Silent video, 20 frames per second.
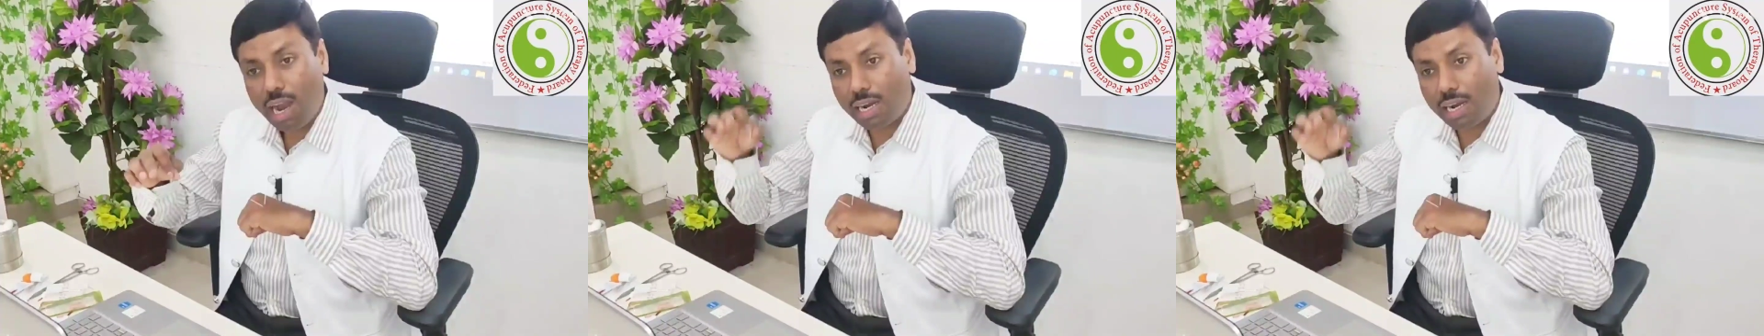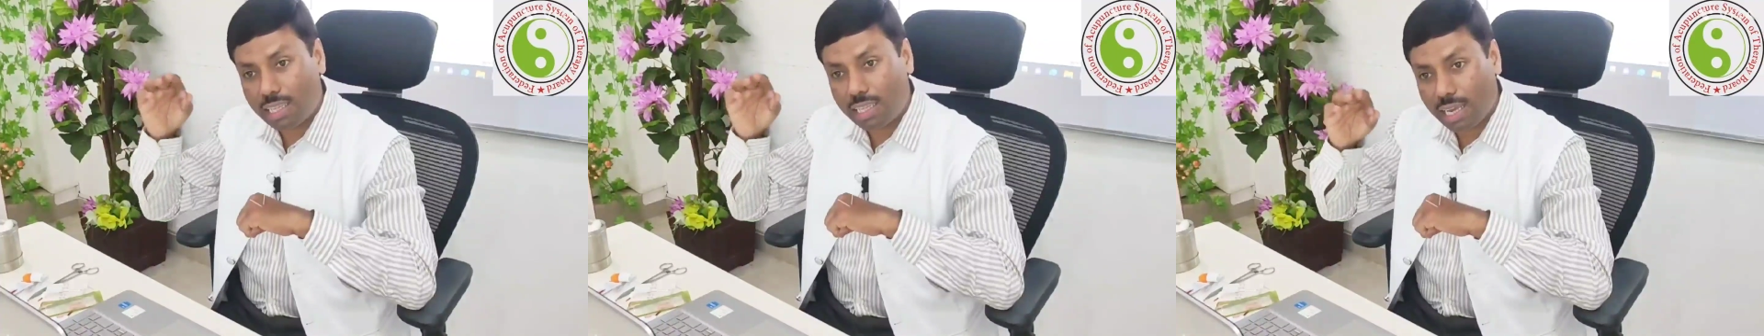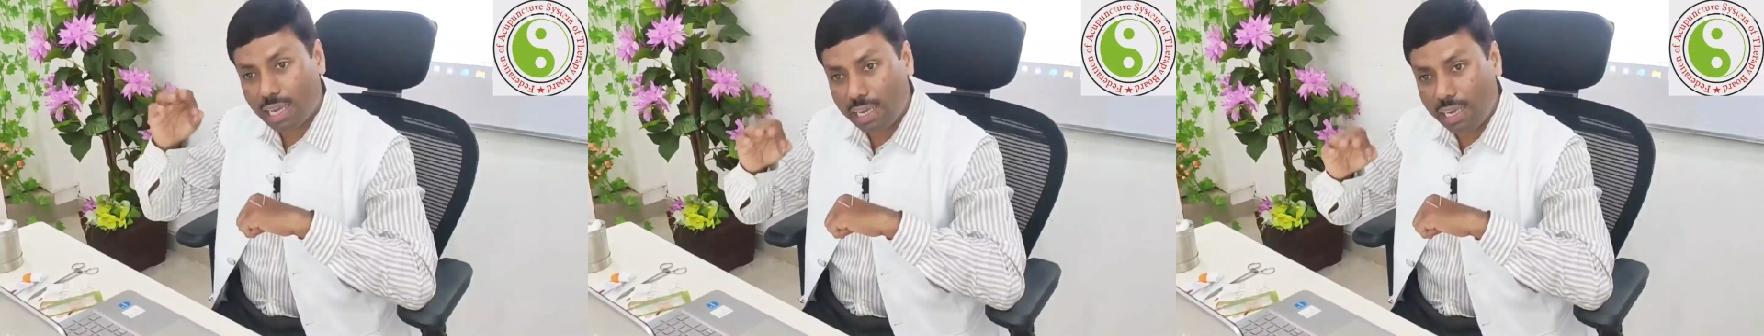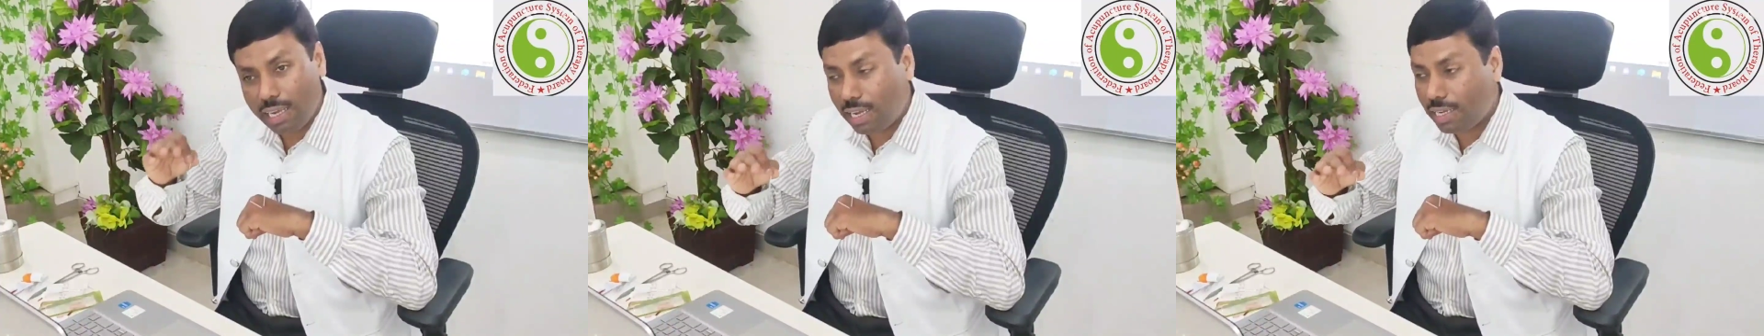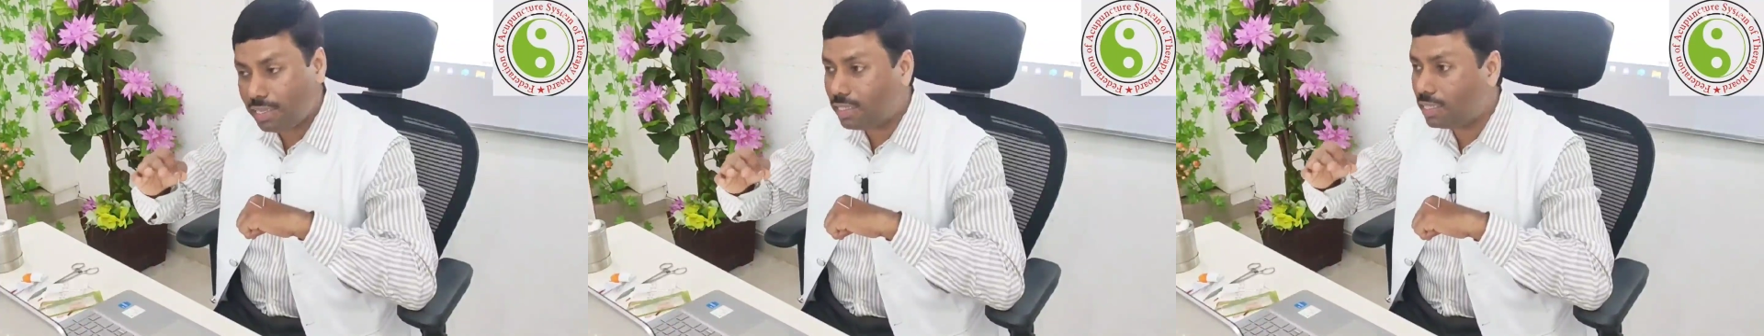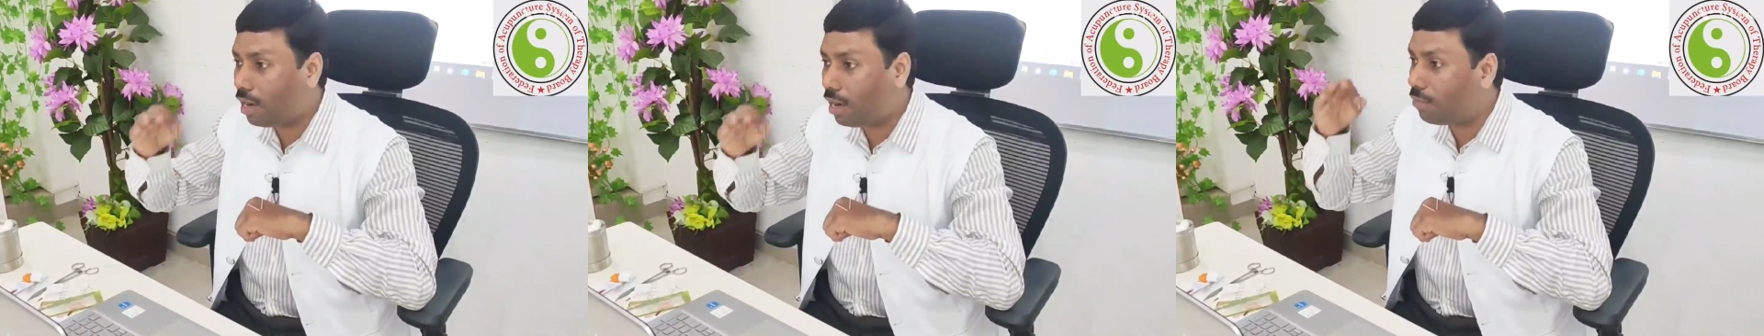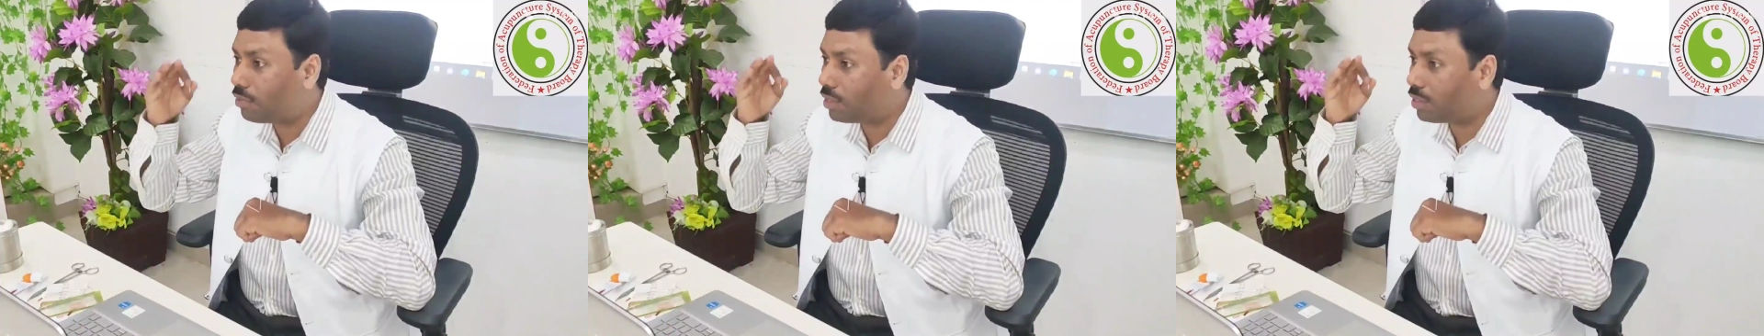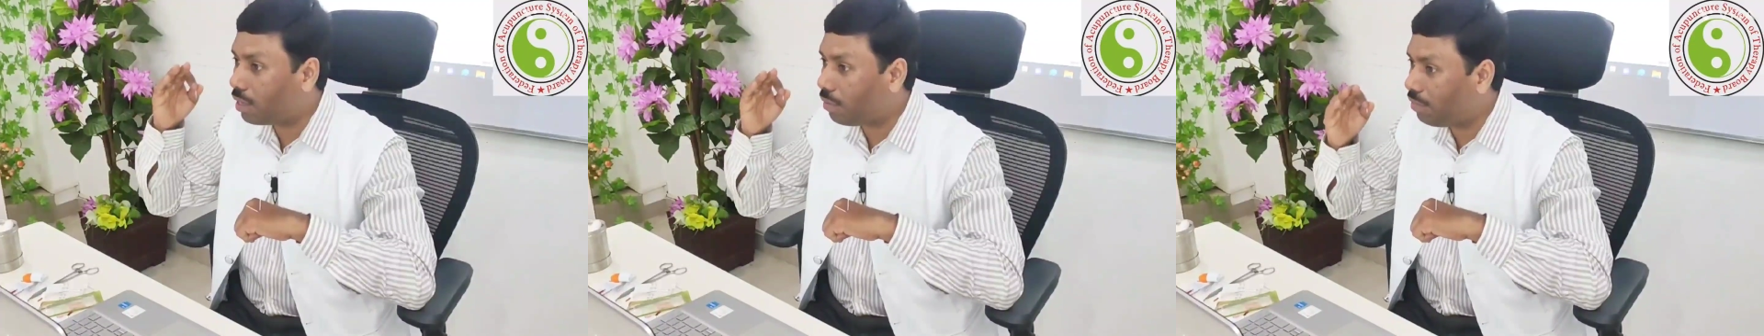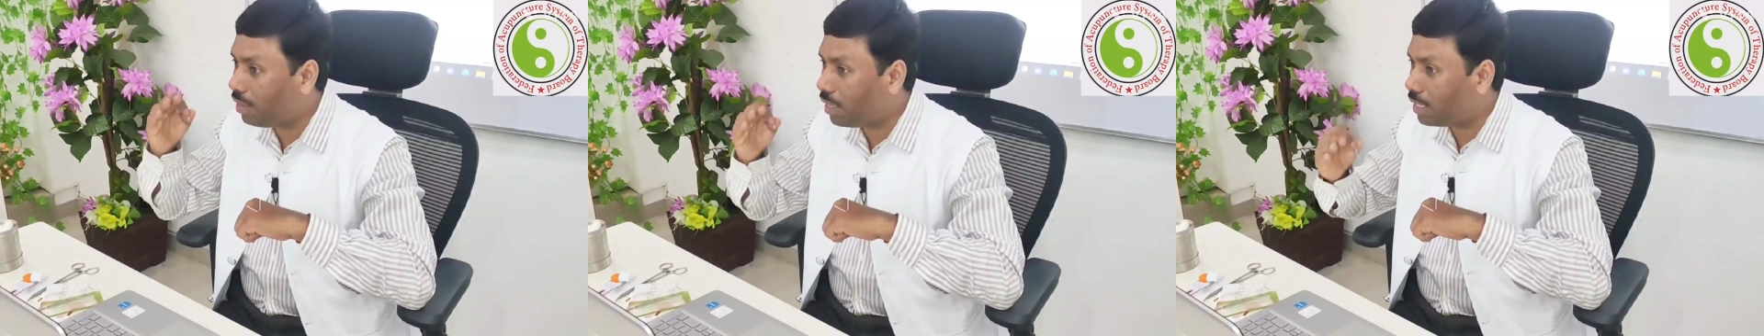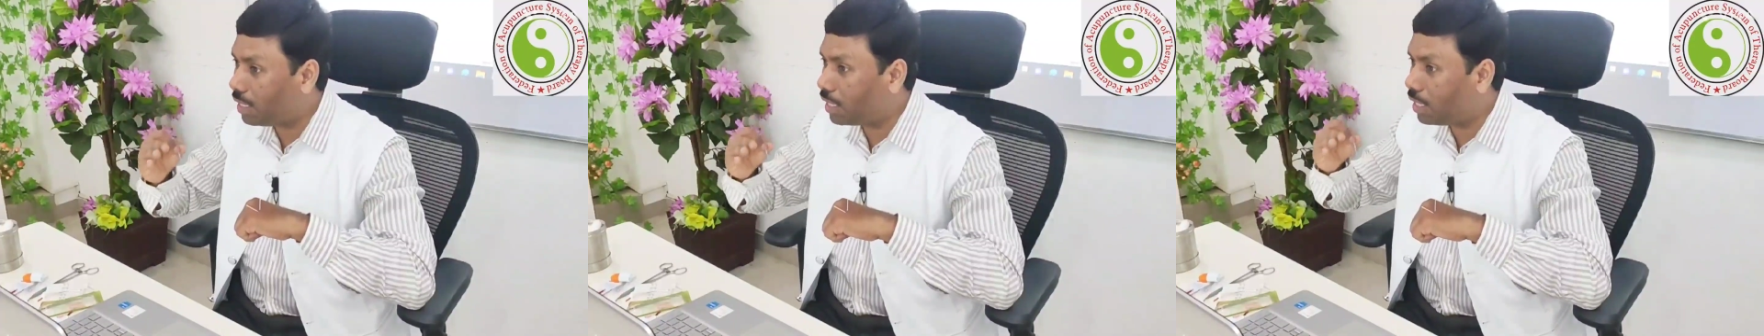at the age of
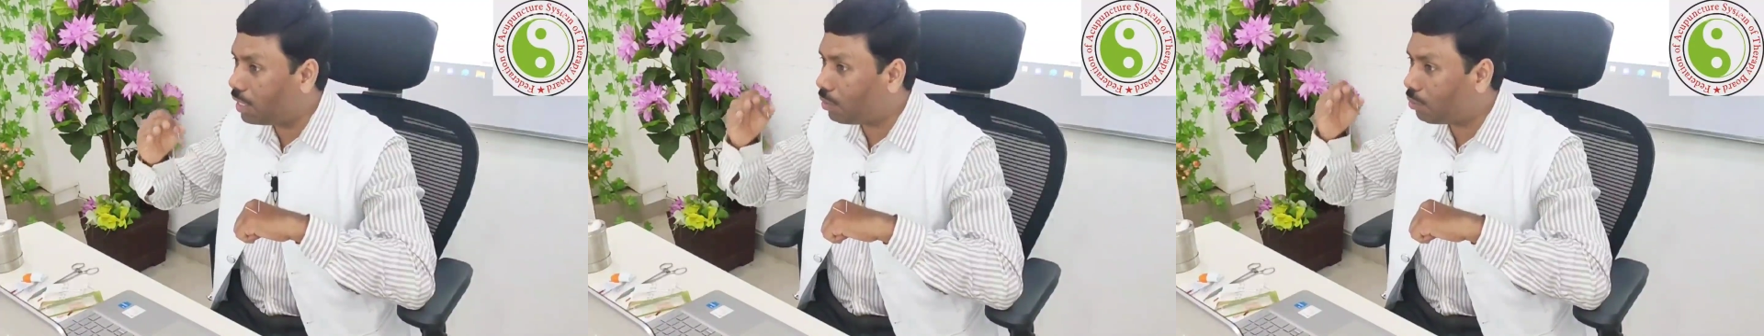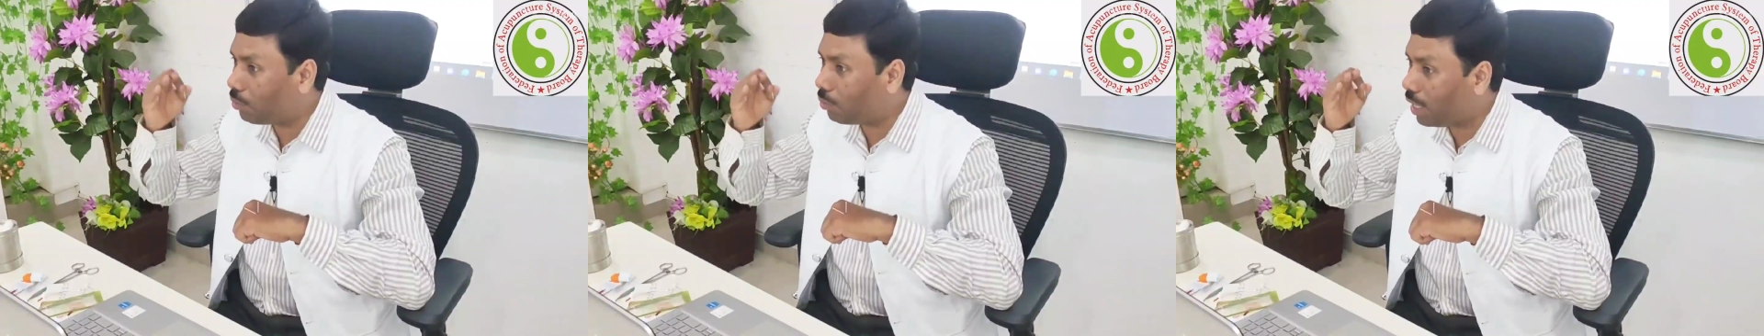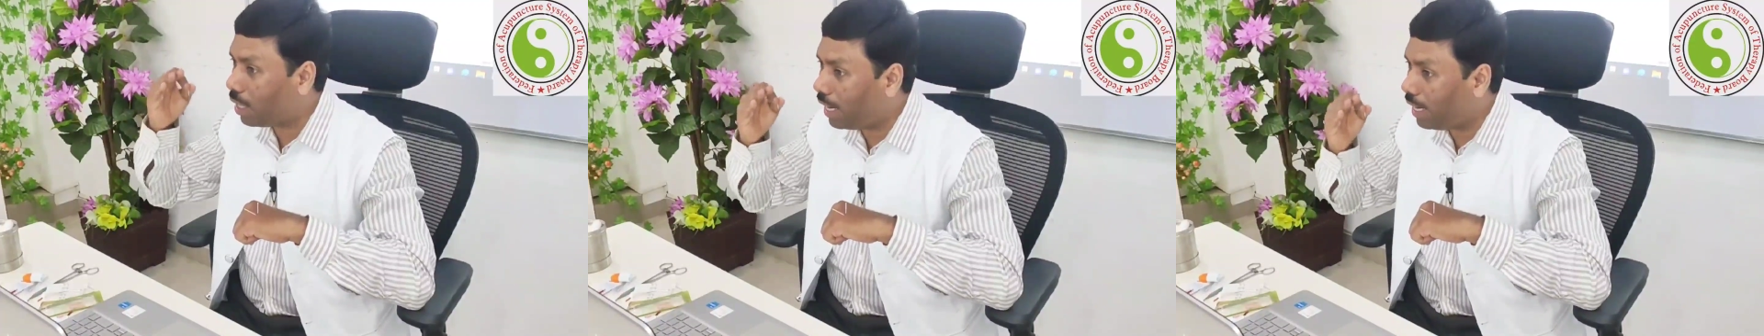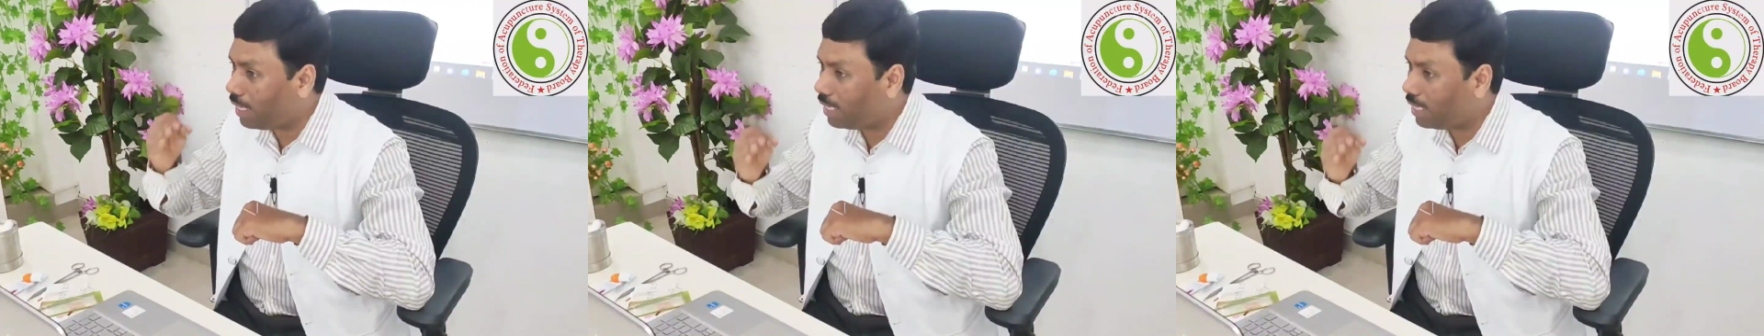70 to